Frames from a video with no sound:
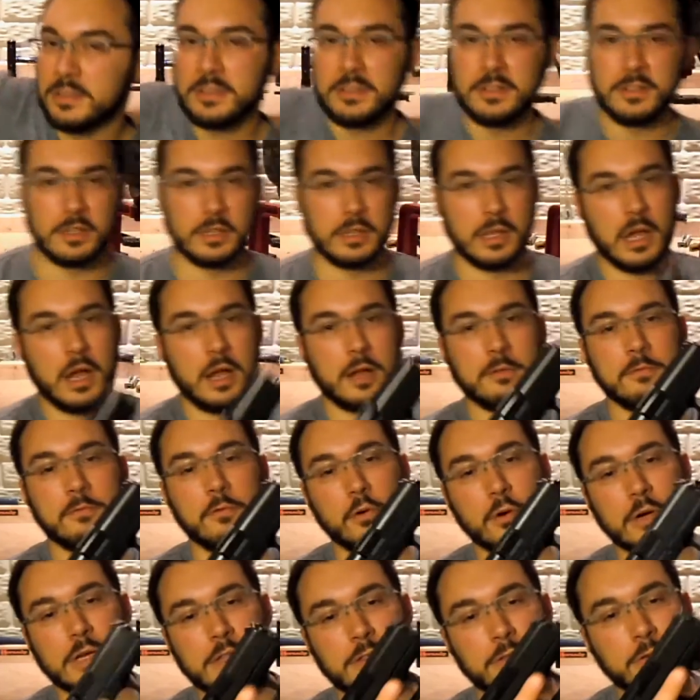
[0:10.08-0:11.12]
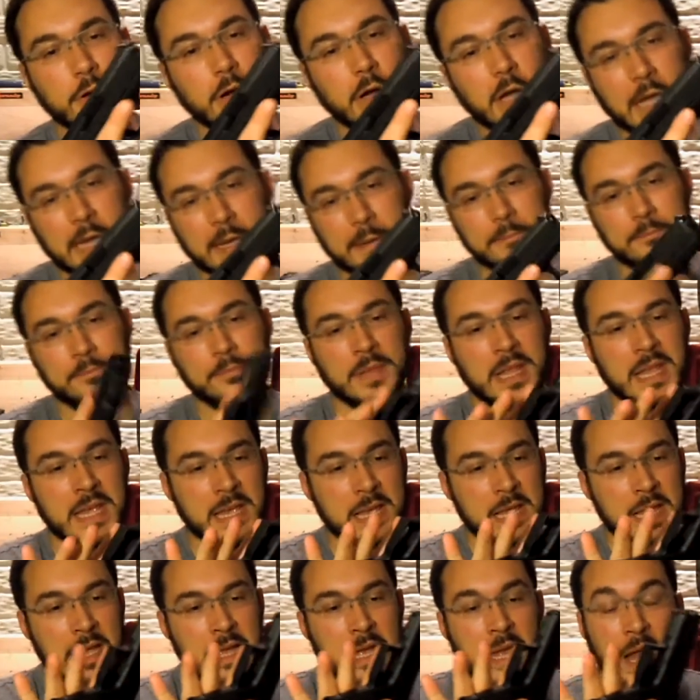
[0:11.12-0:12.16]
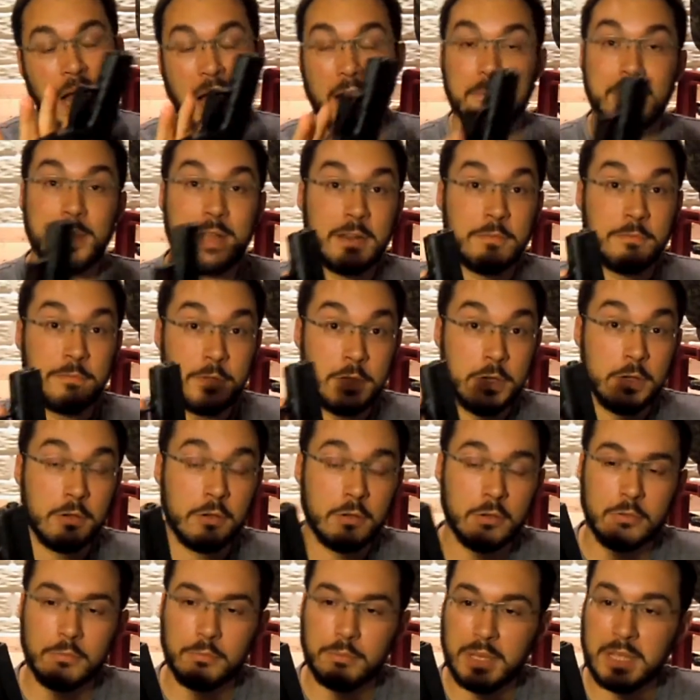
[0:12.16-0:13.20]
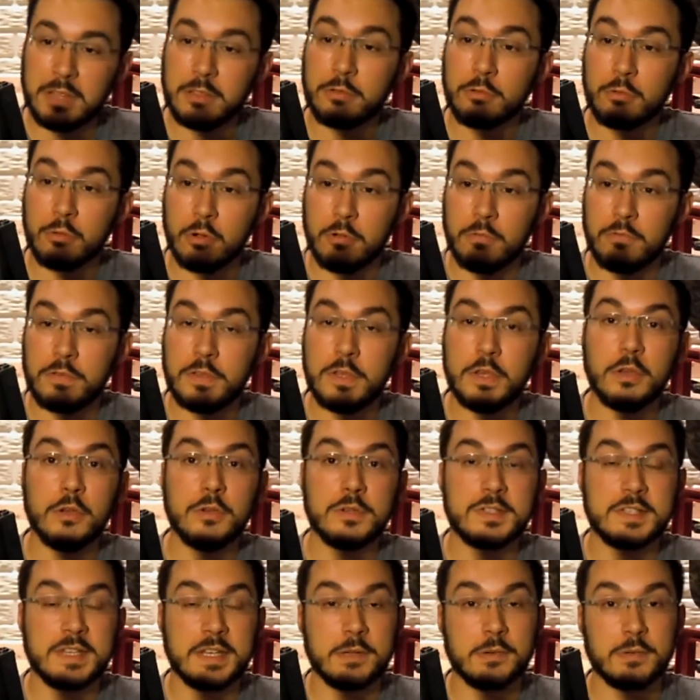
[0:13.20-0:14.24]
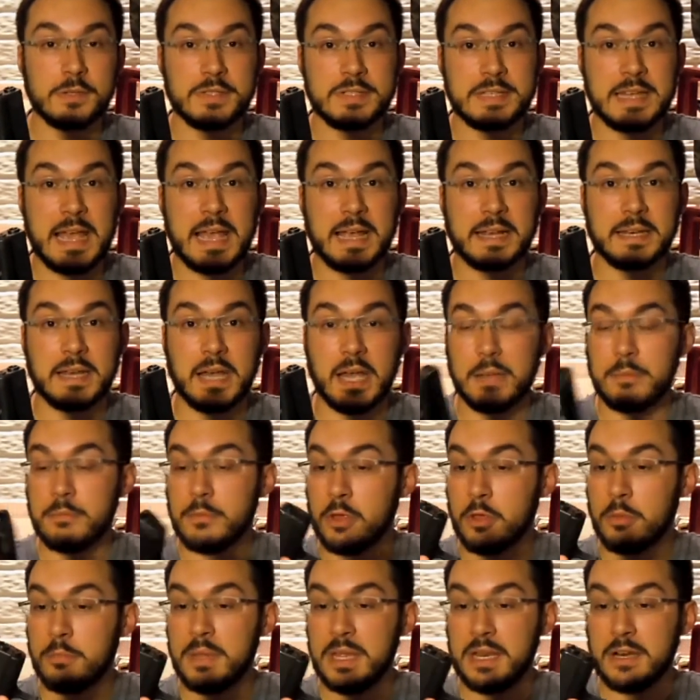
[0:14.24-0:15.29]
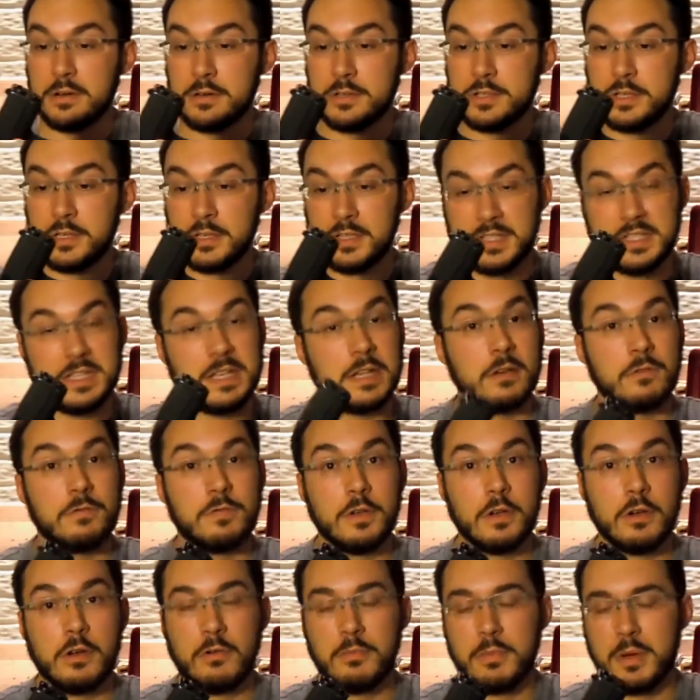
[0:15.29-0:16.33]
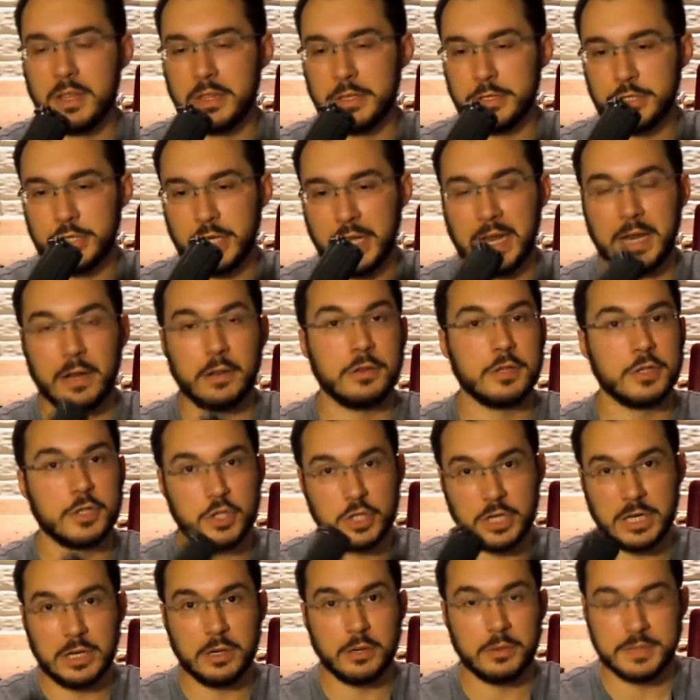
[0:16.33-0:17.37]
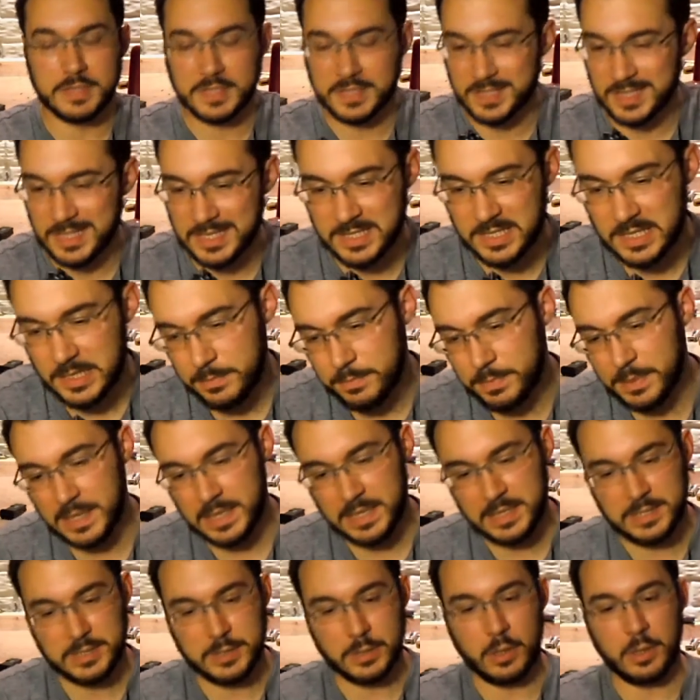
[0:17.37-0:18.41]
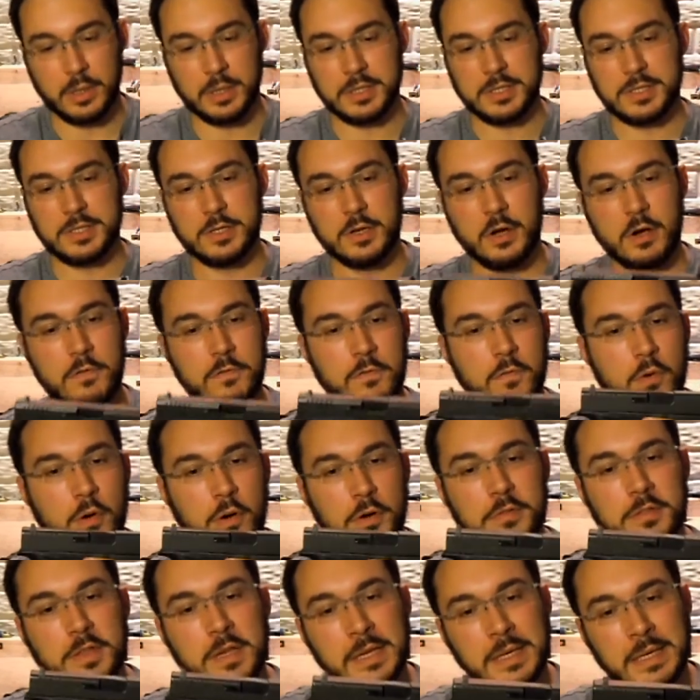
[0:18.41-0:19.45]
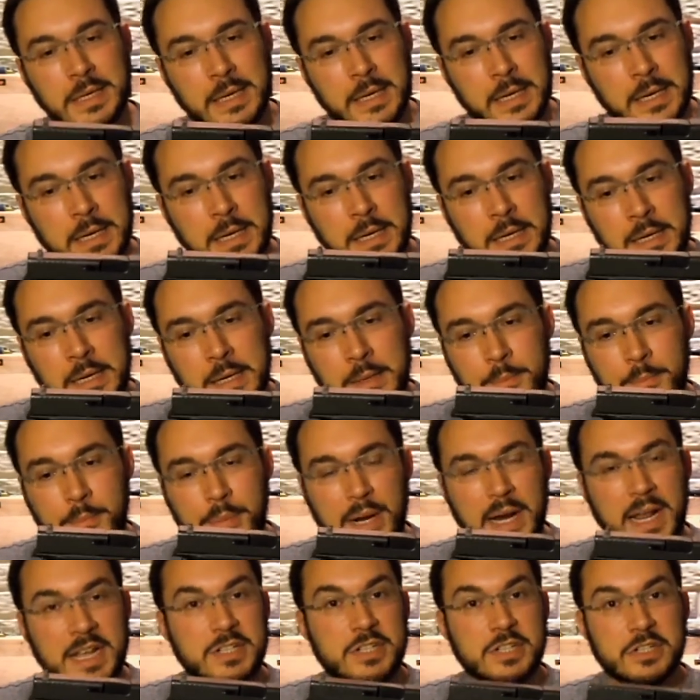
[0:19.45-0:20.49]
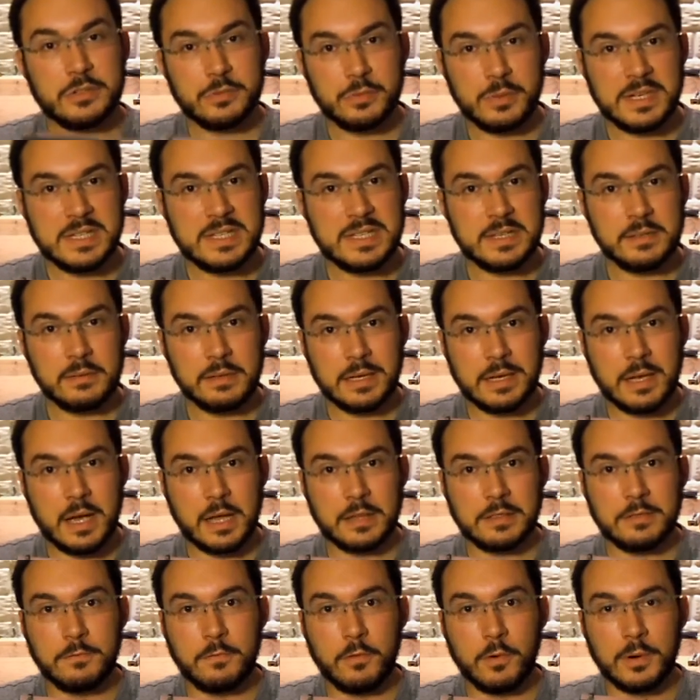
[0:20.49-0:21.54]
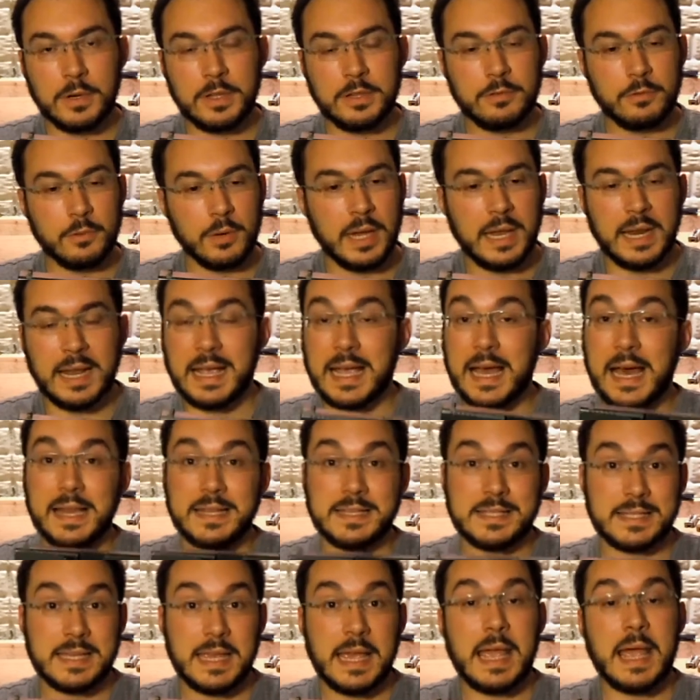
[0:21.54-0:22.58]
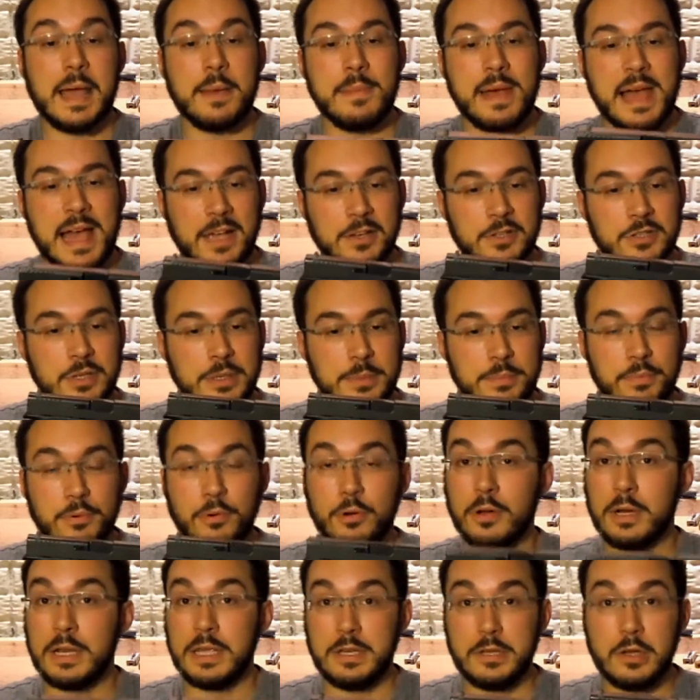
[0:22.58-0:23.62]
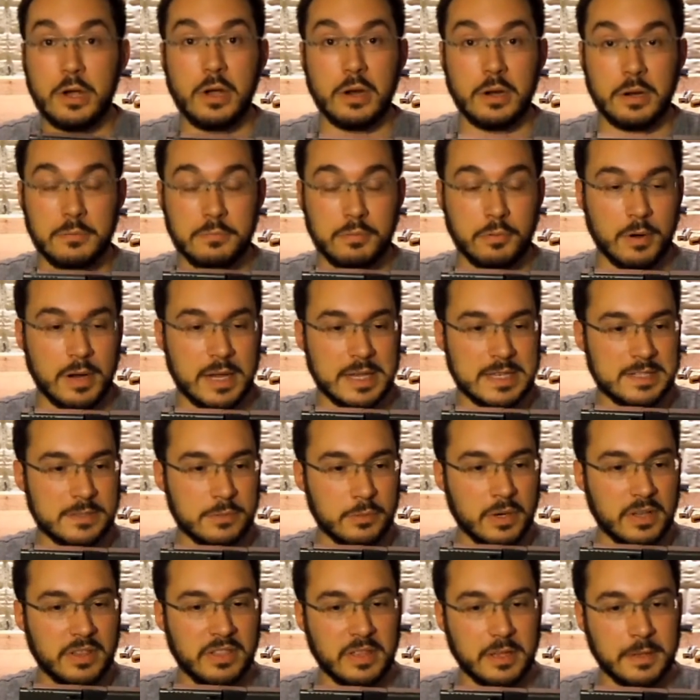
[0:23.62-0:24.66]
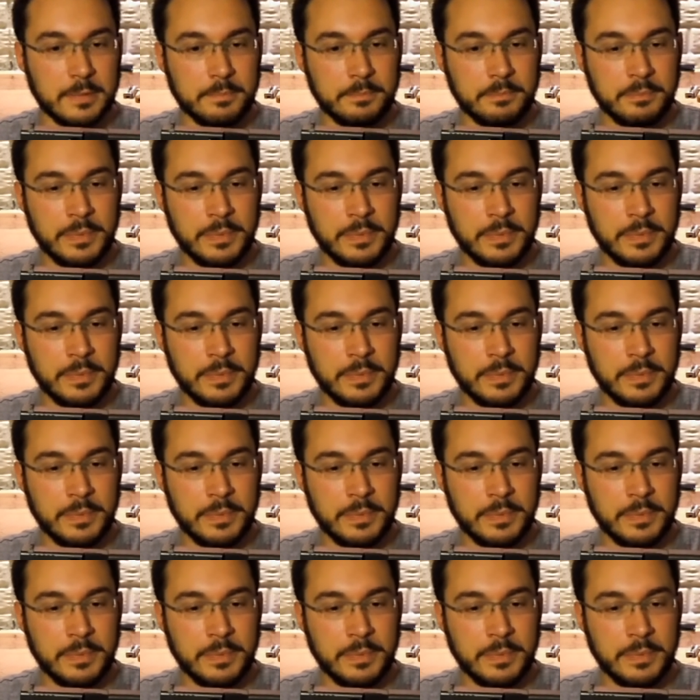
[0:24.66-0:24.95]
the Glock 43. I've been through a few single stack 9mm. You can see a few of them on the channel, the Shield, the CCP, so on and so forth. But I just recently got the 43, and I gotta say I'm actually pretty darn impressed with it.